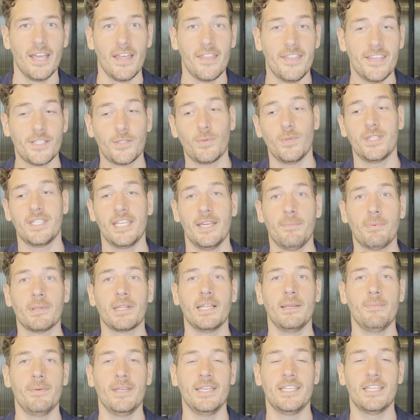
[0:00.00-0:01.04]
This would typically
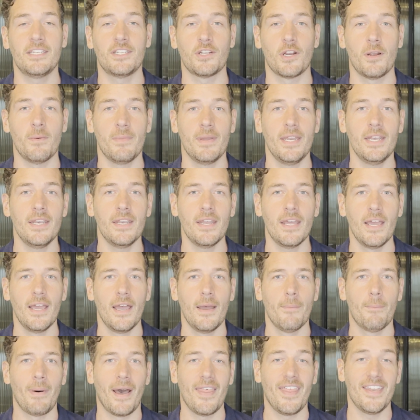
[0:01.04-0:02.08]
be determined
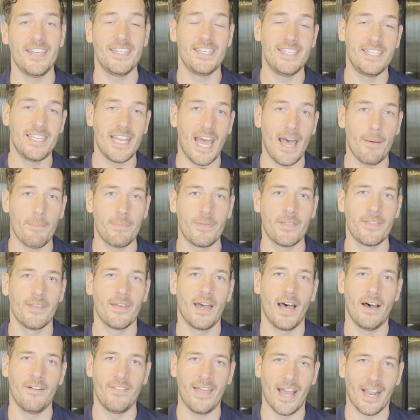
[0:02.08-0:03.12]
by the depth
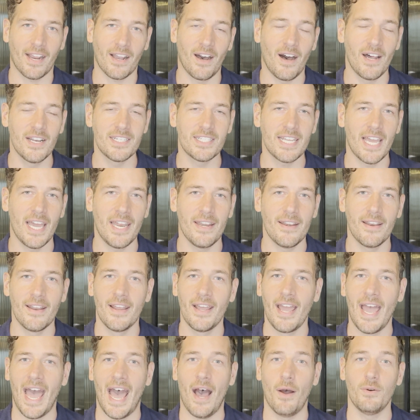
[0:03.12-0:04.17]
of that content,
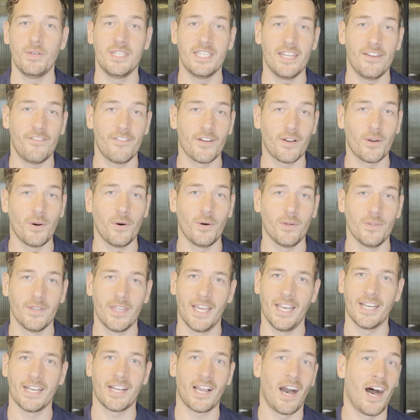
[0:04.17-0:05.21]
how difficult
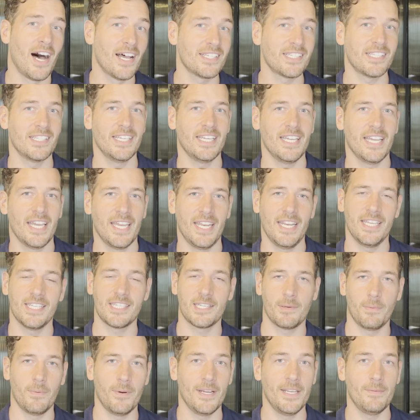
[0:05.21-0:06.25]
and costly it is
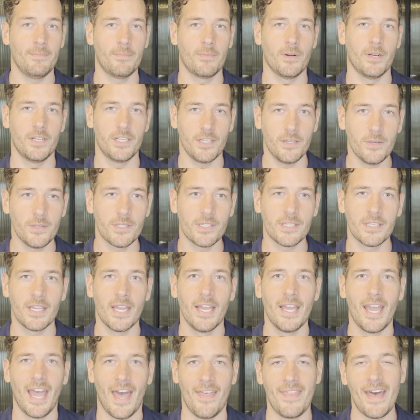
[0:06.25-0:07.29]
to be produced,
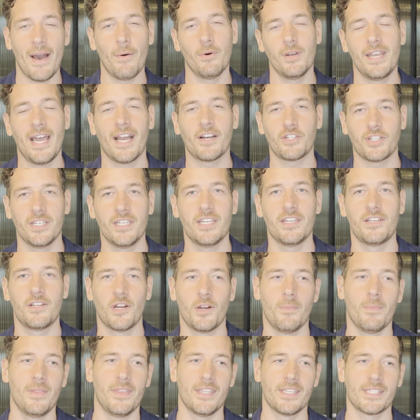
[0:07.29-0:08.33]
and that would actually
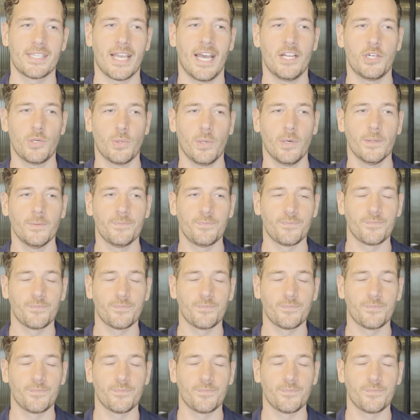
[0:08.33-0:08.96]
determine the schedule.